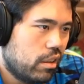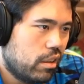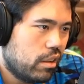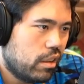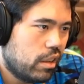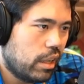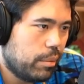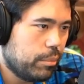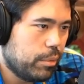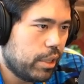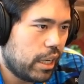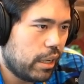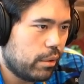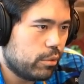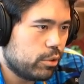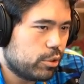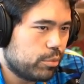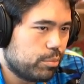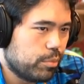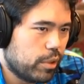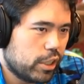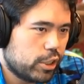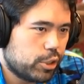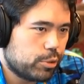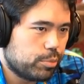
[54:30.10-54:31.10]
I mean, I was
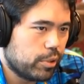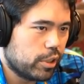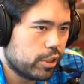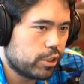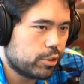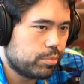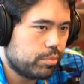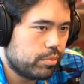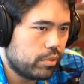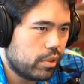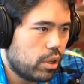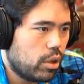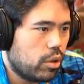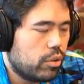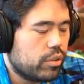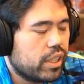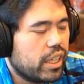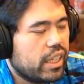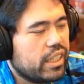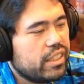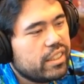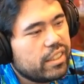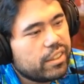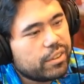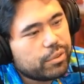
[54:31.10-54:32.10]
much, much... Oh,
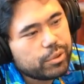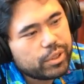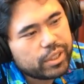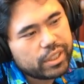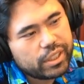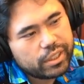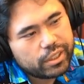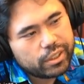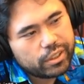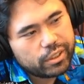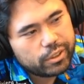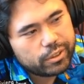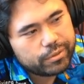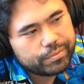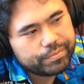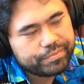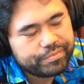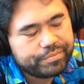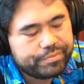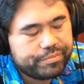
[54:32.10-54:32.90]
knight d3 here?